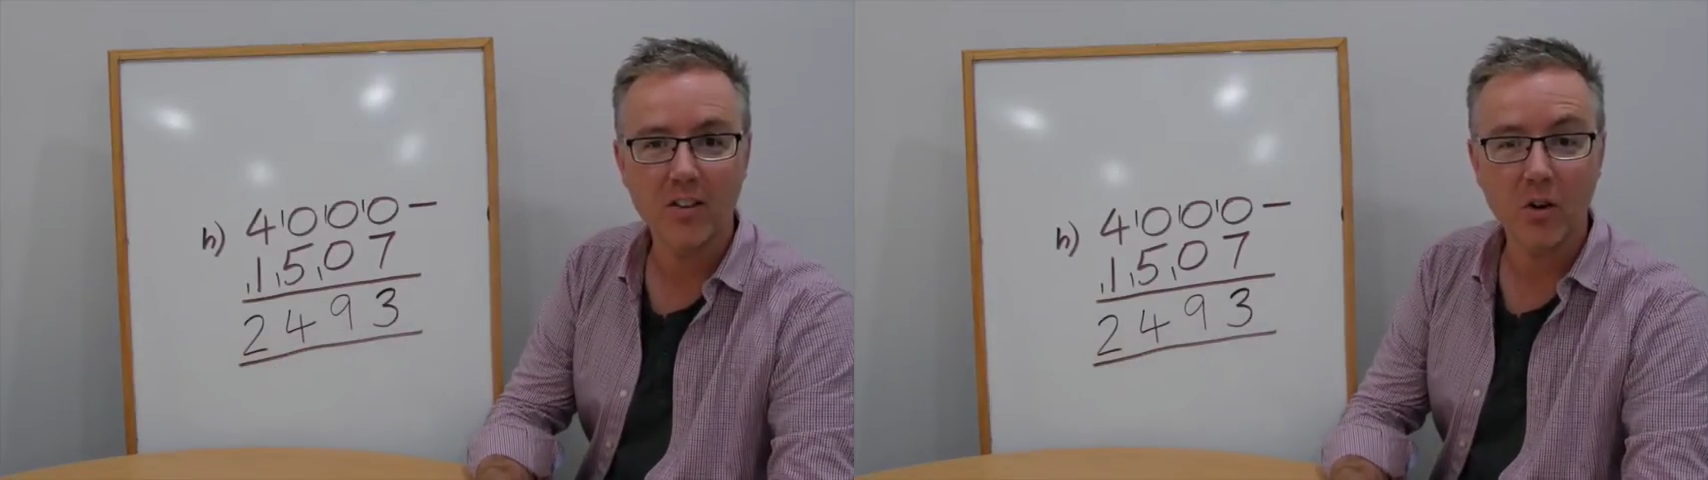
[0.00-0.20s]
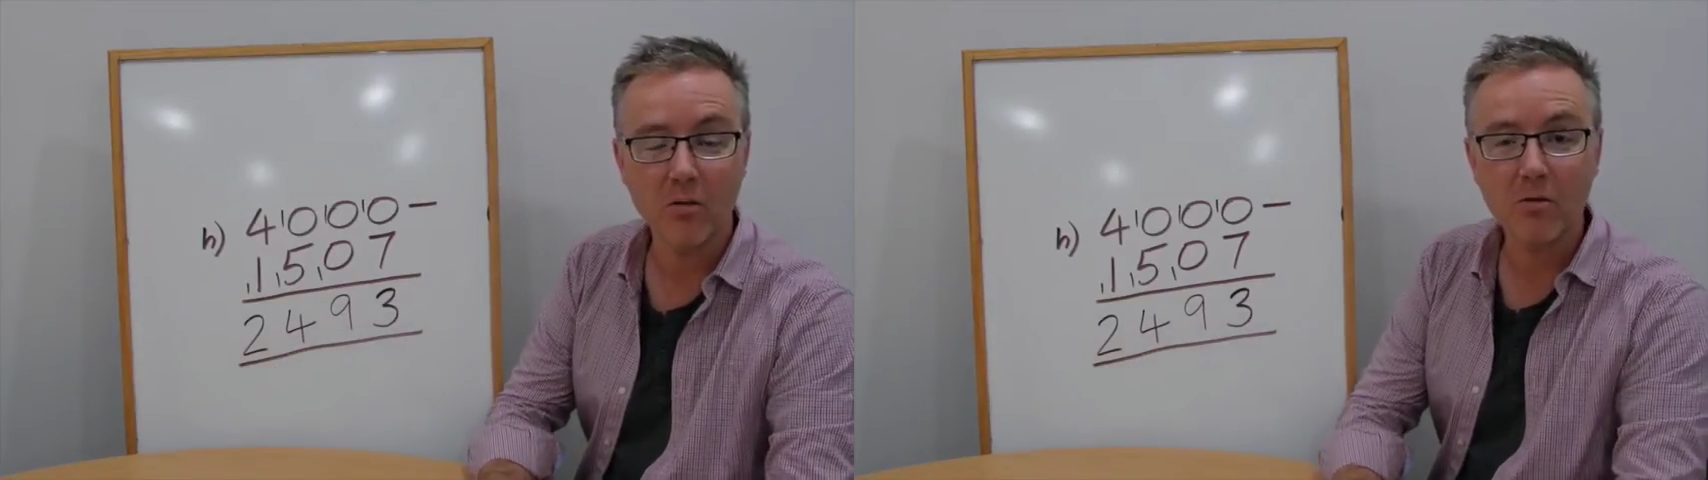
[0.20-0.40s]

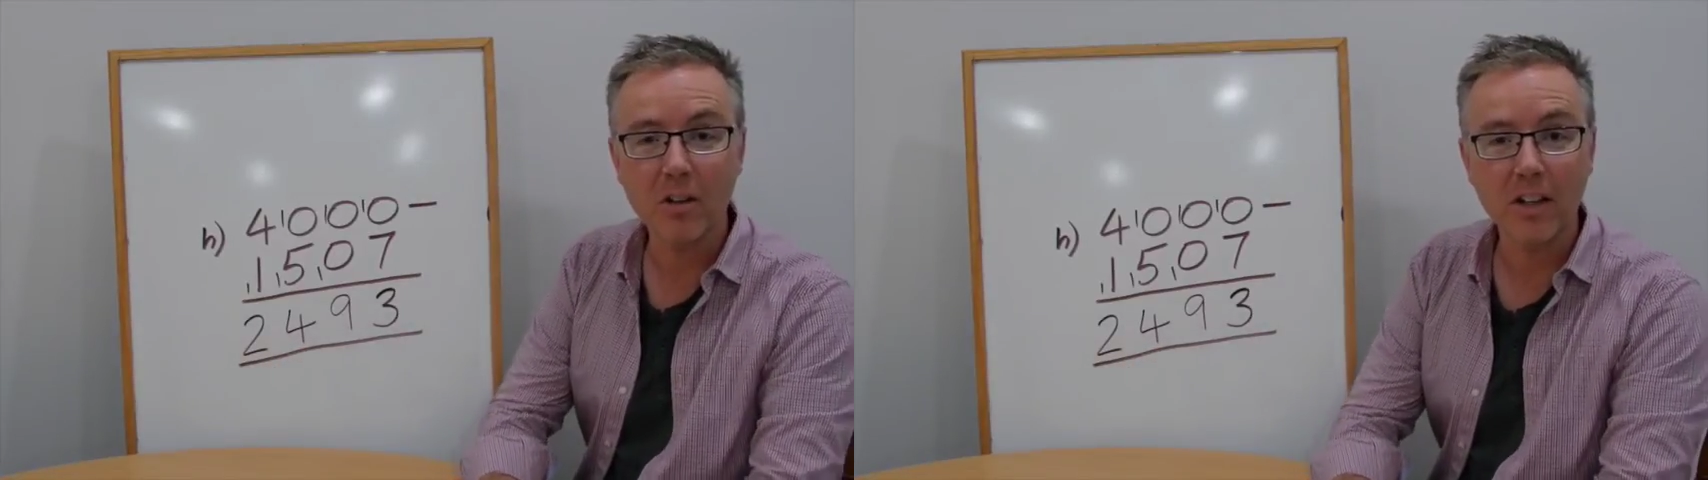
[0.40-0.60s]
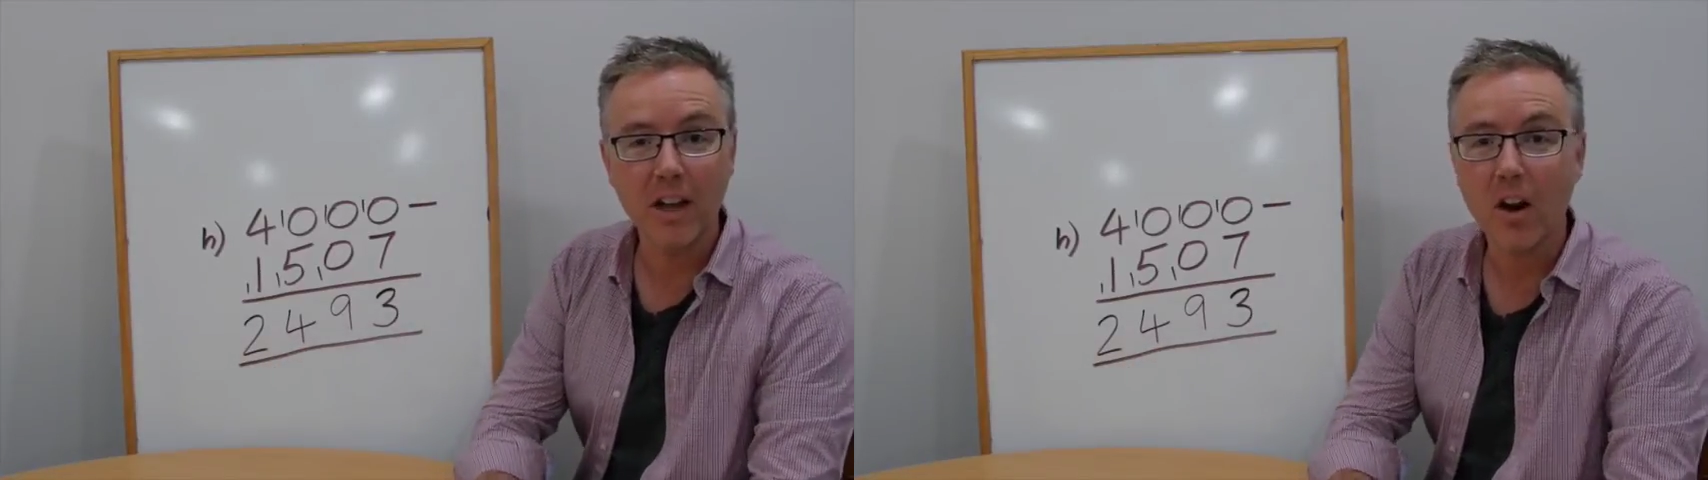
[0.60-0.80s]
So I
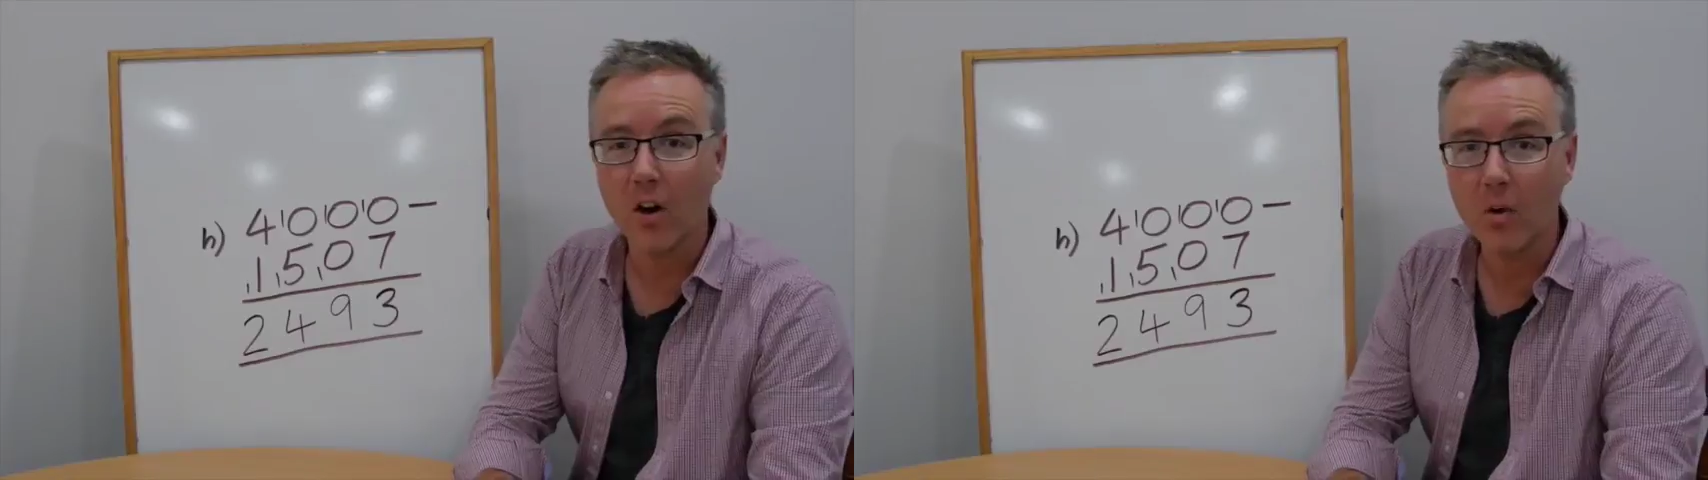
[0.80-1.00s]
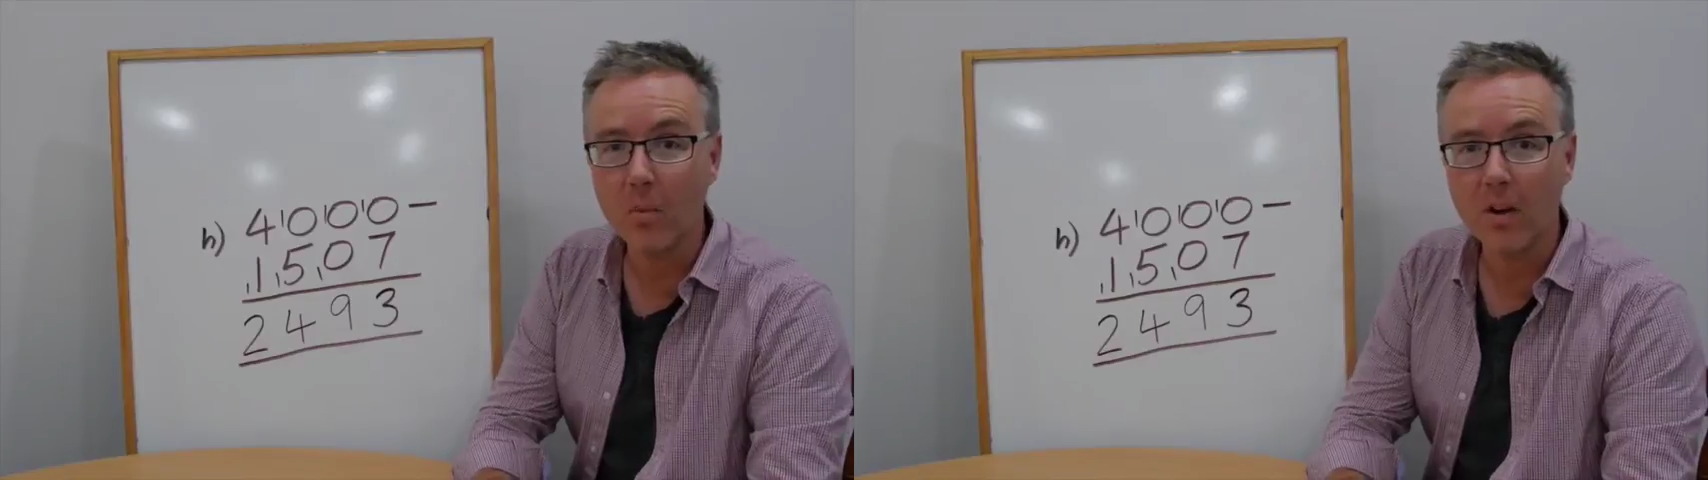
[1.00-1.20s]
really
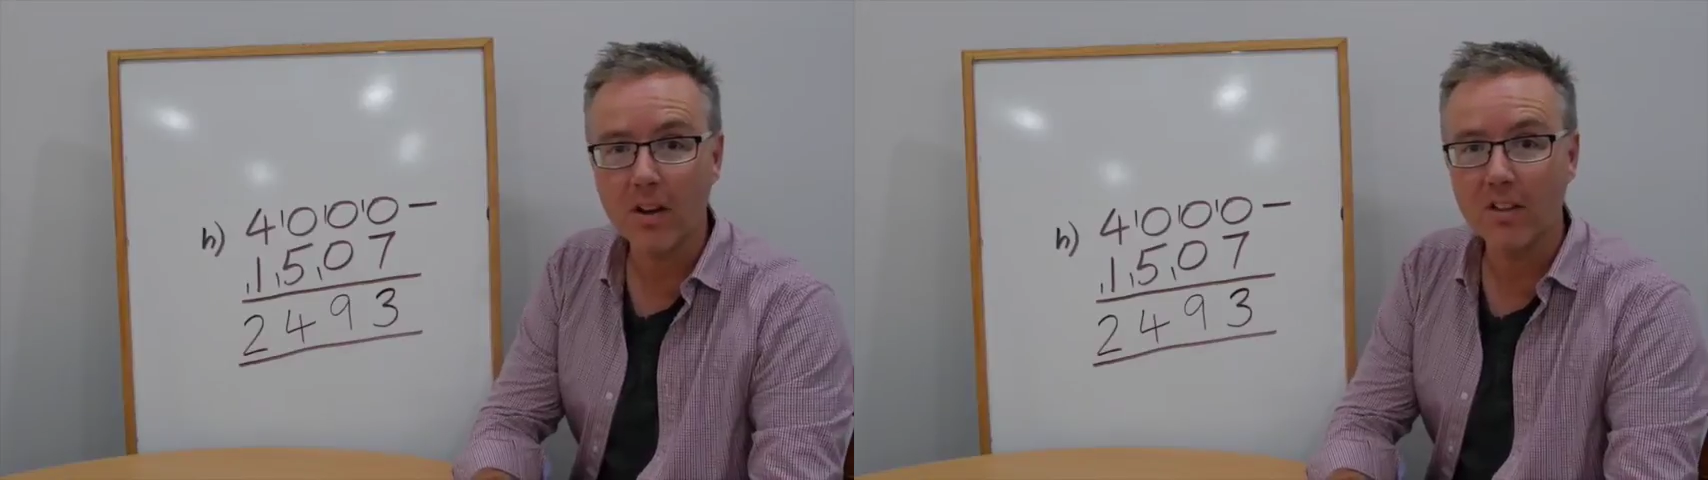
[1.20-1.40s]
hope